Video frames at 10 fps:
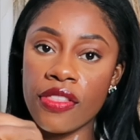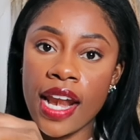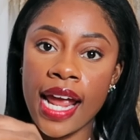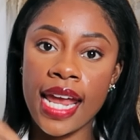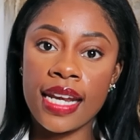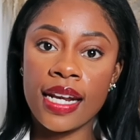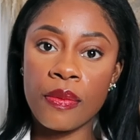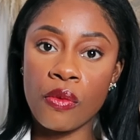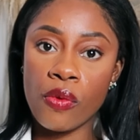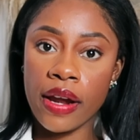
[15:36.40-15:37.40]
that I ended
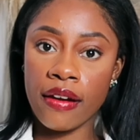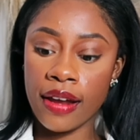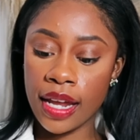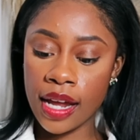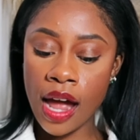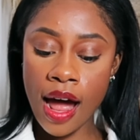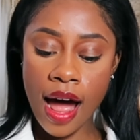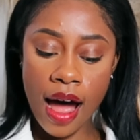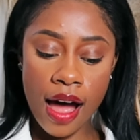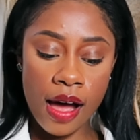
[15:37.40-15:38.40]
up wearing
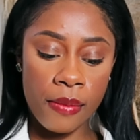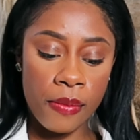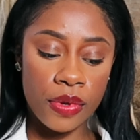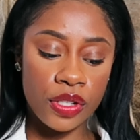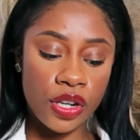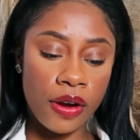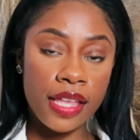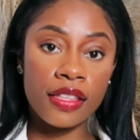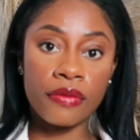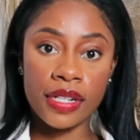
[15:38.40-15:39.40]

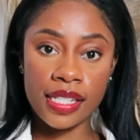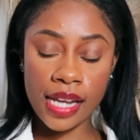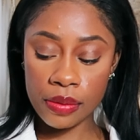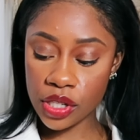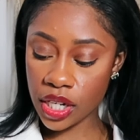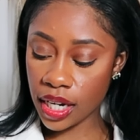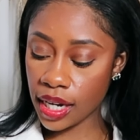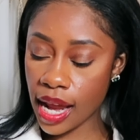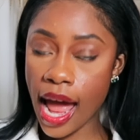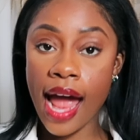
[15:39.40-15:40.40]
during the
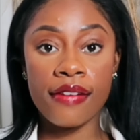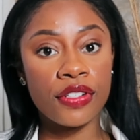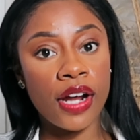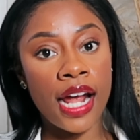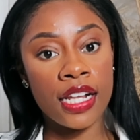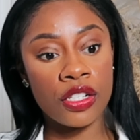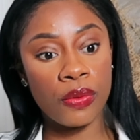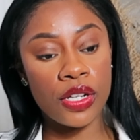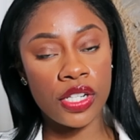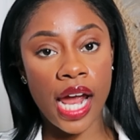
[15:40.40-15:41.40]
reception after I
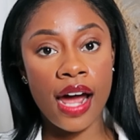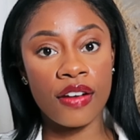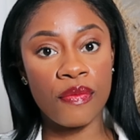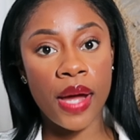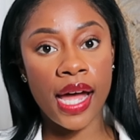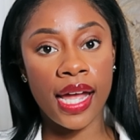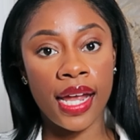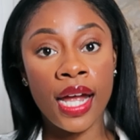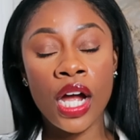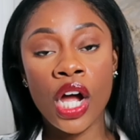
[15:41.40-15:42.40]
switched out of
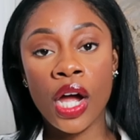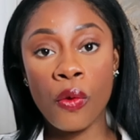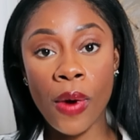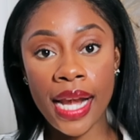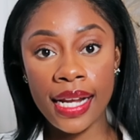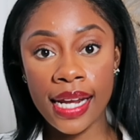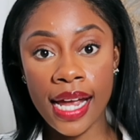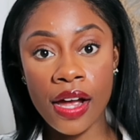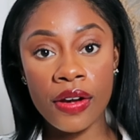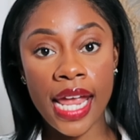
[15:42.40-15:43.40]
my wedding
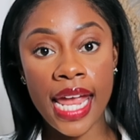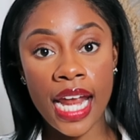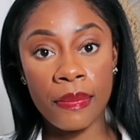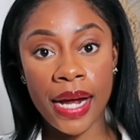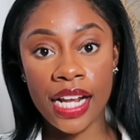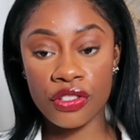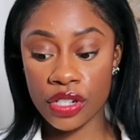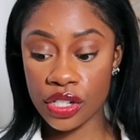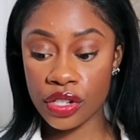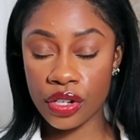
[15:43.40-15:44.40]
gown and my
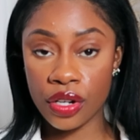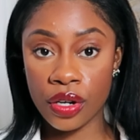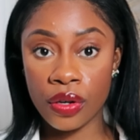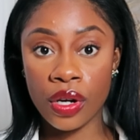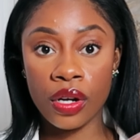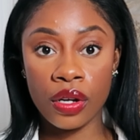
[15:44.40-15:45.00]
traditional